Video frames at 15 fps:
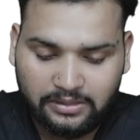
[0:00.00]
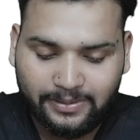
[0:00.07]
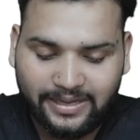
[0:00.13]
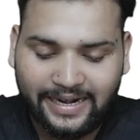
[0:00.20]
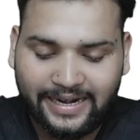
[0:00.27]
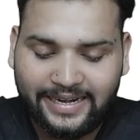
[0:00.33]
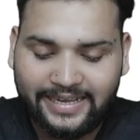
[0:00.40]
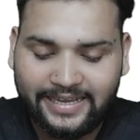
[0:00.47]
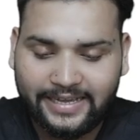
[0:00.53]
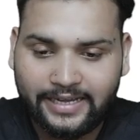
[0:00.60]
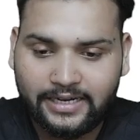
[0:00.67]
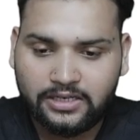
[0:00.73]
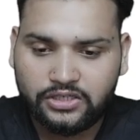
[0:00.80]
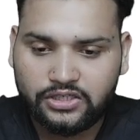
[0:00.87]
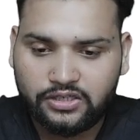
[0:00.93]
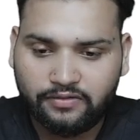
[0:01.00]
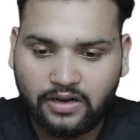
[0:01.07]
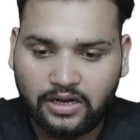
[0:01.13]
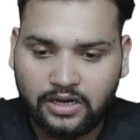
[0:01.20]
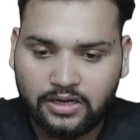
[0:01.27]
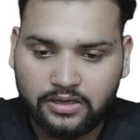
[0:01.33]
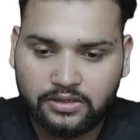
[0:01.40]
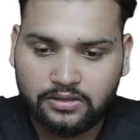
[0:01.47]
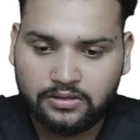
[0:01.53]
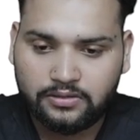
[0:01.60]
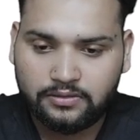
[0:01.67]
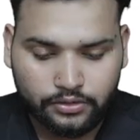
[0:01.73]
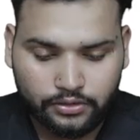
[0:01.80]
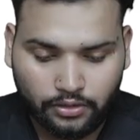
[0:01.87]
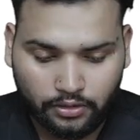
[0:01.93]
email ID here,
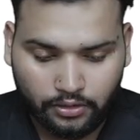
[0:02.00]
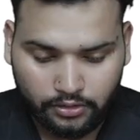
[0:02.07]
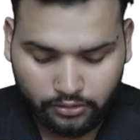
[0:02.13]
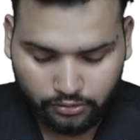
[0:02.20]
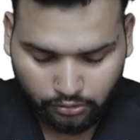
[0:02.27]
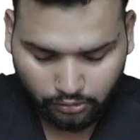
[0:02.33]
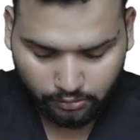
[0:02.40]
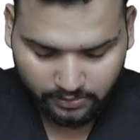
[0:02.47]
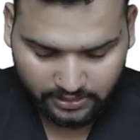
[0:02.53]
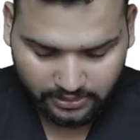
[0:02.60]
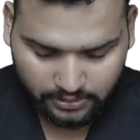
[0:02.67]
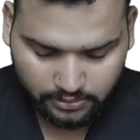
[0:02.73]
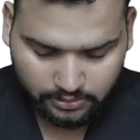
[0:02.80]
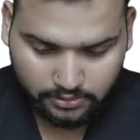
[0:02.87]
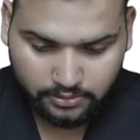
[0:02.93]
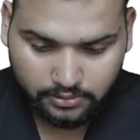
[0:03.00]
shivang.tomar